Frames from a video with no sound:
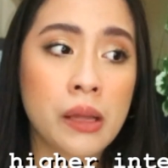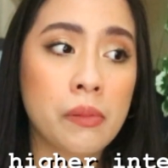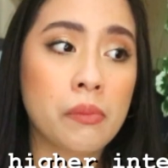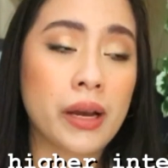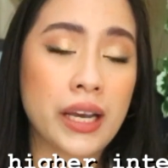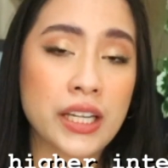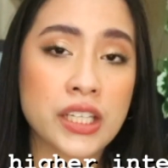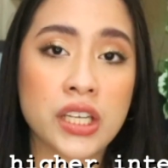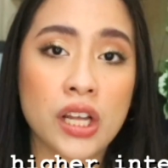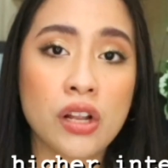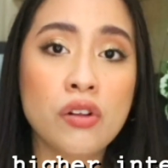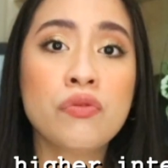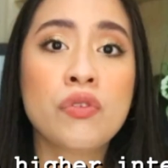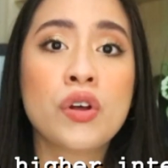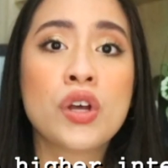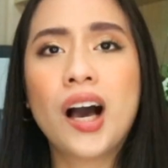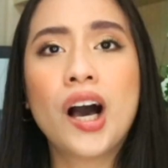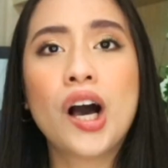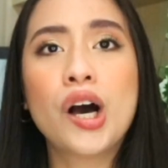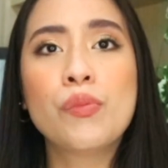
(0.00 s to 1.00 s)
by
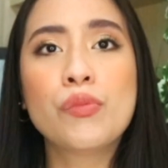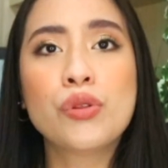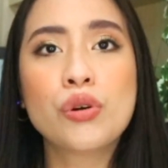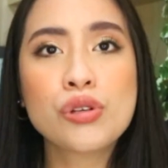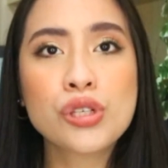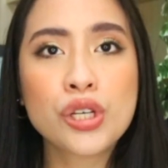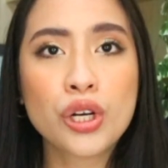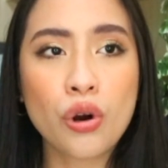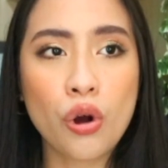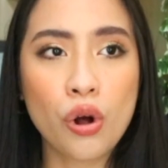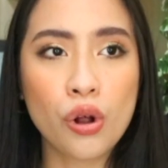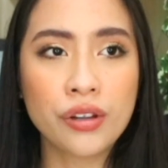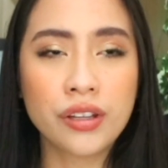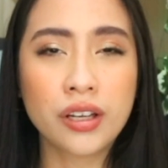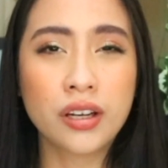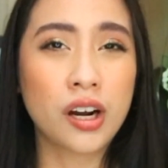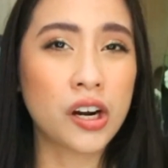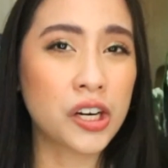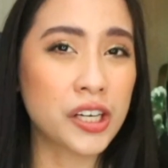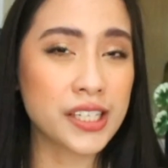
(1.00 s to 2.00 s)
itself. Those are all
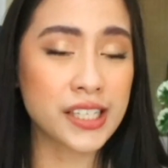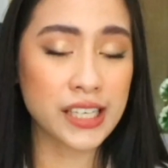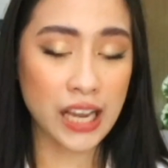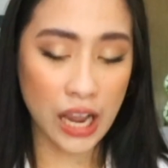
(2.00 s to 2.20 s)
the cards